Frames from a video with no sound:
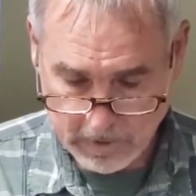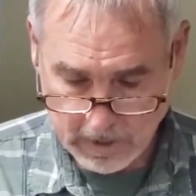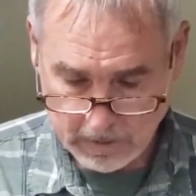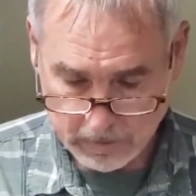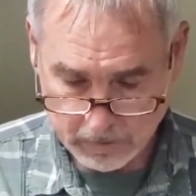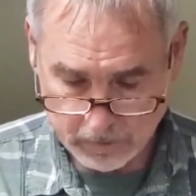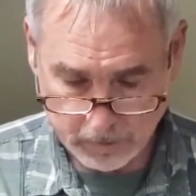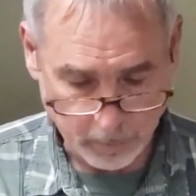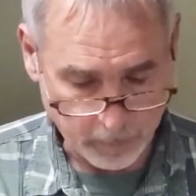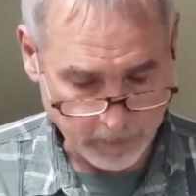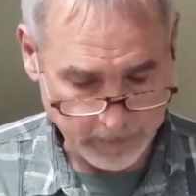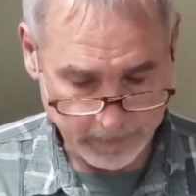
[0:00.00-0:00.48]

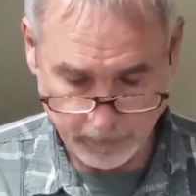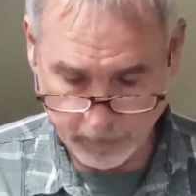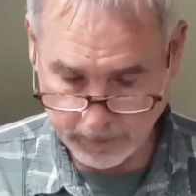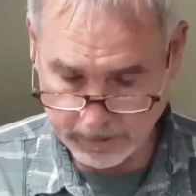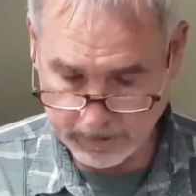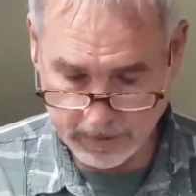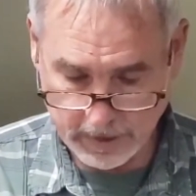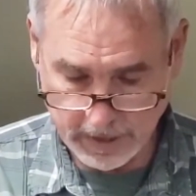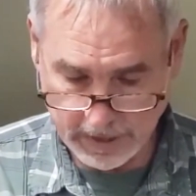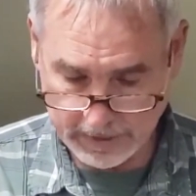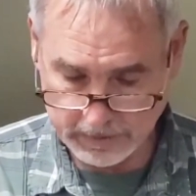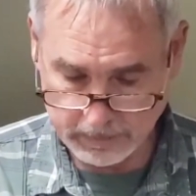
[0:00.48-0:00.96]
So we would
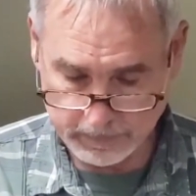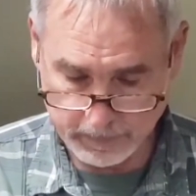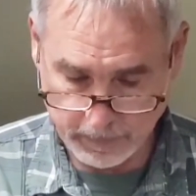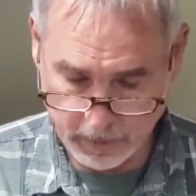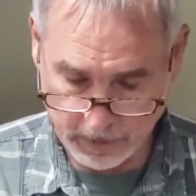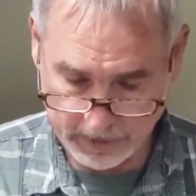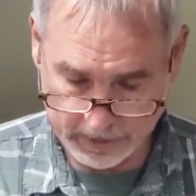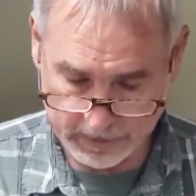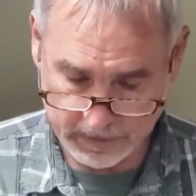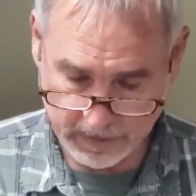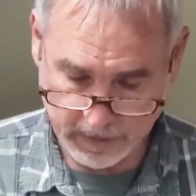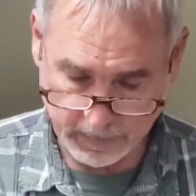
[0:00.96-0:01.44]
not
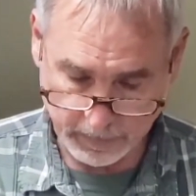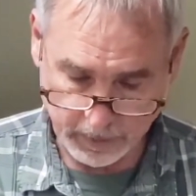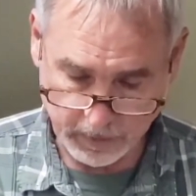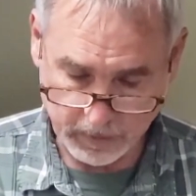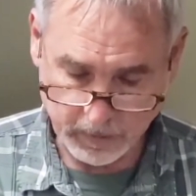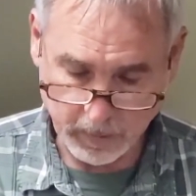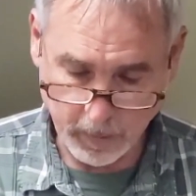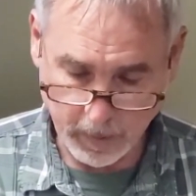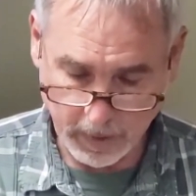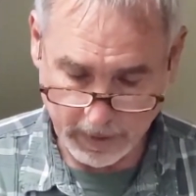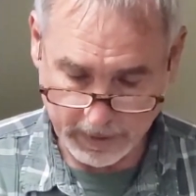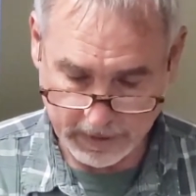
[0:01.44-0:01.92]
mark number
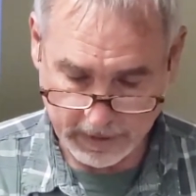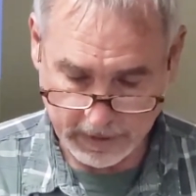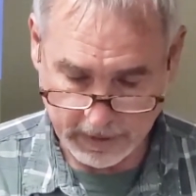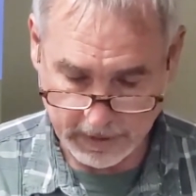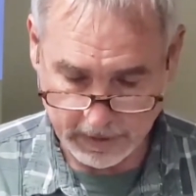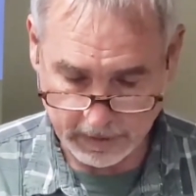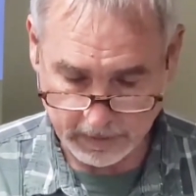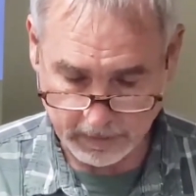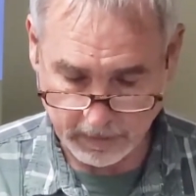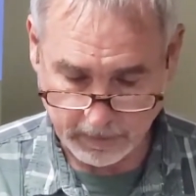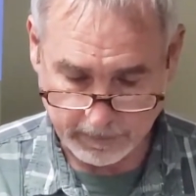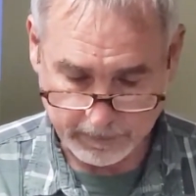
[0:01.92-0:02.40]
20
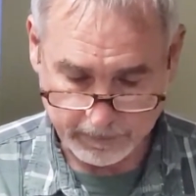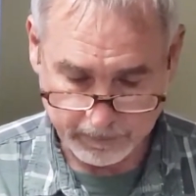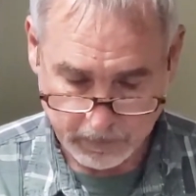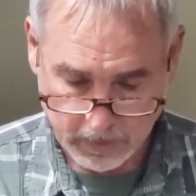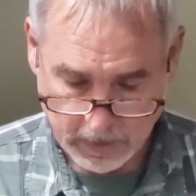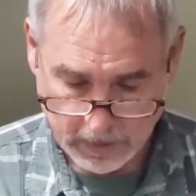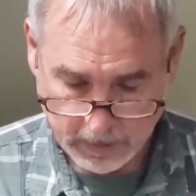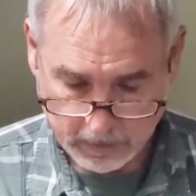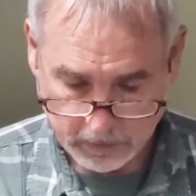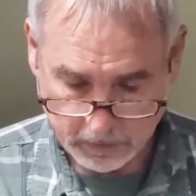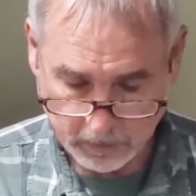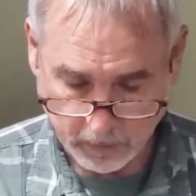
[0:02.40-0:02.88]
either.
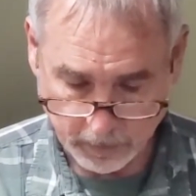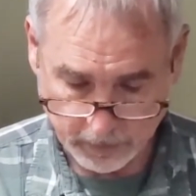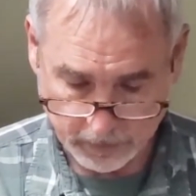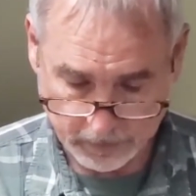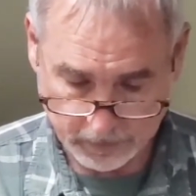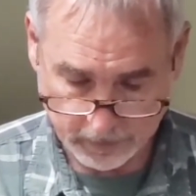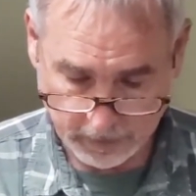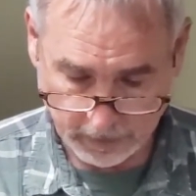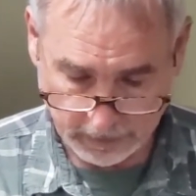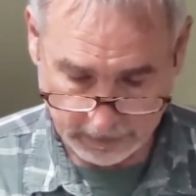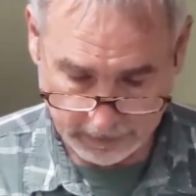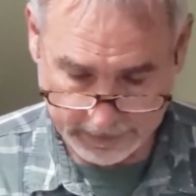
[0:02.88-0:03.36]
So we're
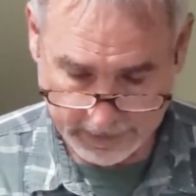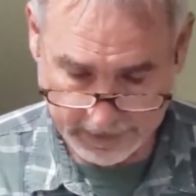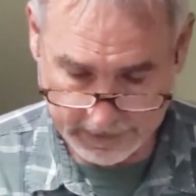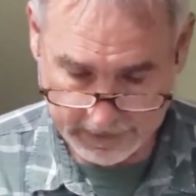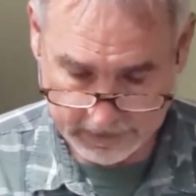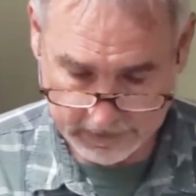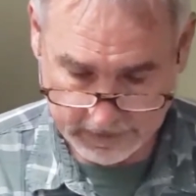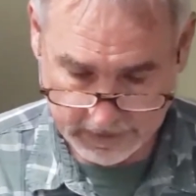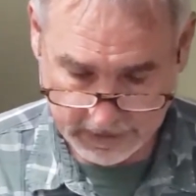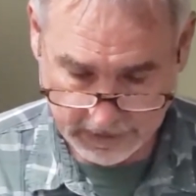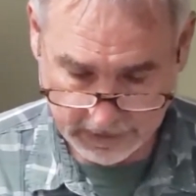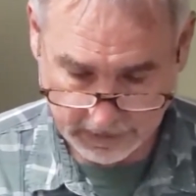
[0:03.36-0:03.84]
still at
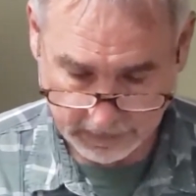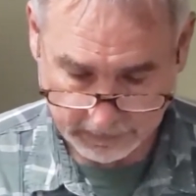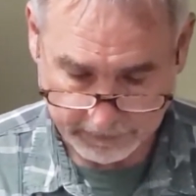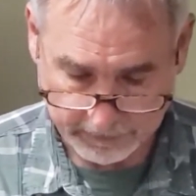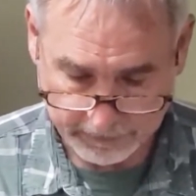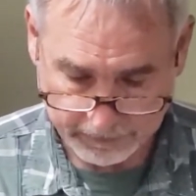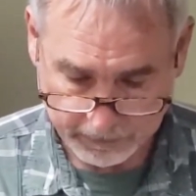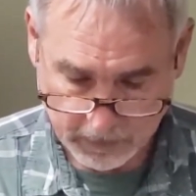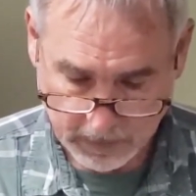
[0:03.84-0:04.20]
18.